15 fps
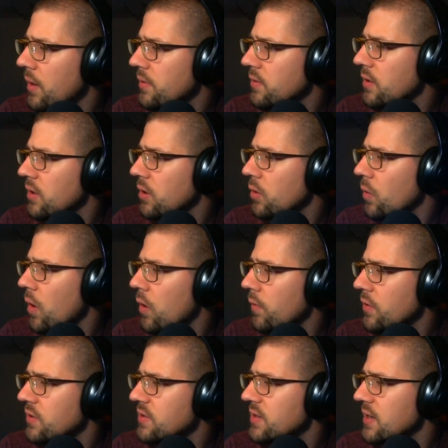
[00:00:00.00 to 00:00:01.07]
plus q
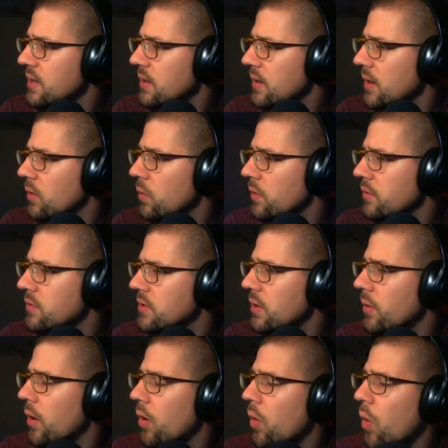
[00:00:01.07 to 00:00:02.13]
over c equals
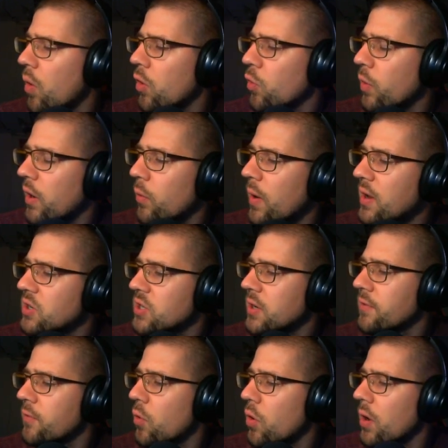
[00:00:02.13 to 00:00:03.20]
0. Or
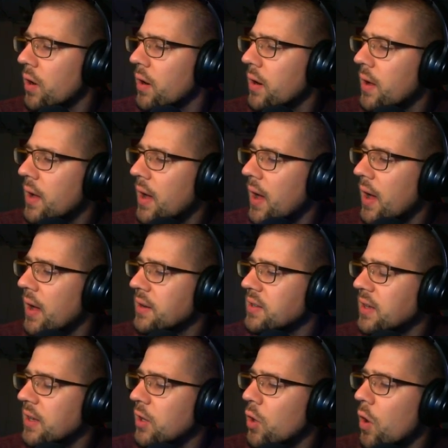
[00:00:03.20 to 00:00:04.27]
rearranging for uh,
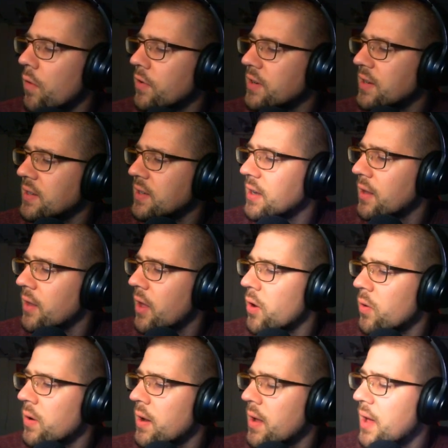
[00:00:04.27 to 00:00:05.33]
dq over dt
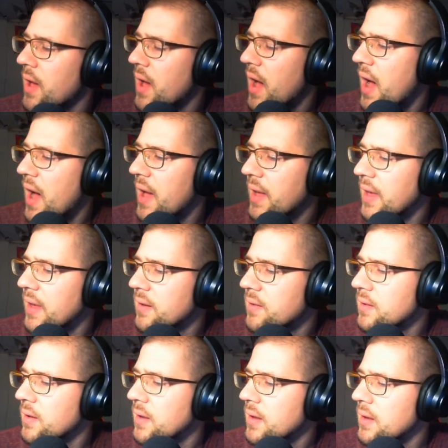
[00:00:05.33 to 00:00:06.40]
alone, I
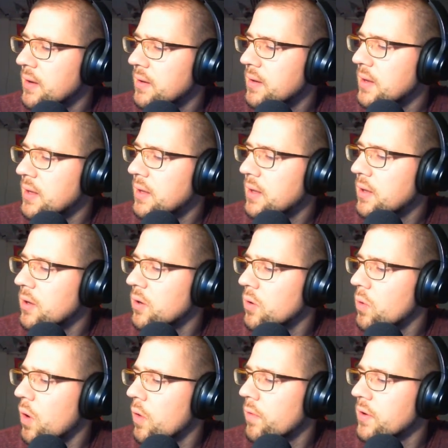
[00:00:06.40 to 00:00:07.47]
get
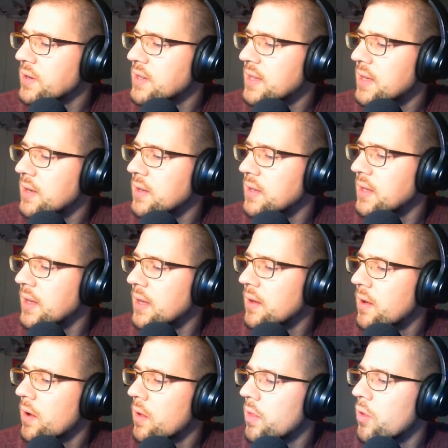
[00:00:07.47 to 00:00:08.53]
dq over
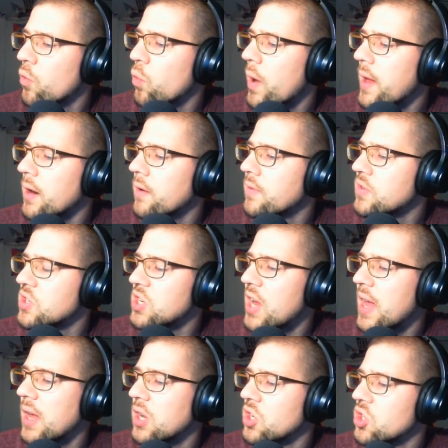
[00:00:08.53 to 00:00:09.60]
dt, the rate of
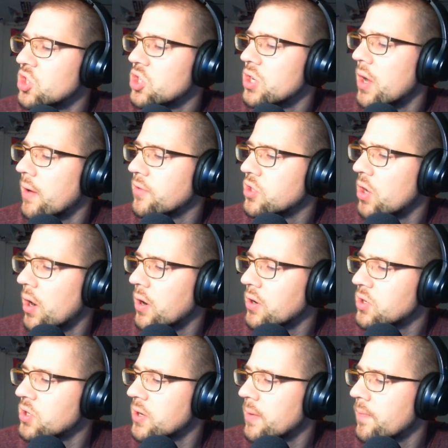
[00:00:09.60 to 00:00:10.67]
change of
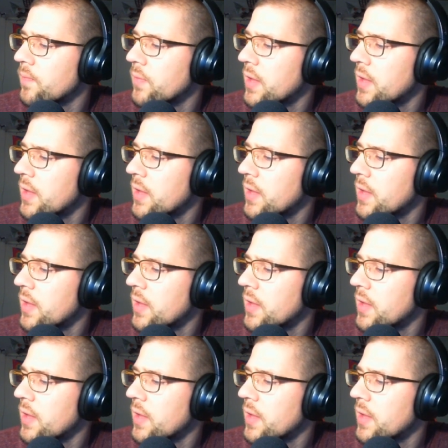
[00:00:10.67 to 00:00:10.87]
charge,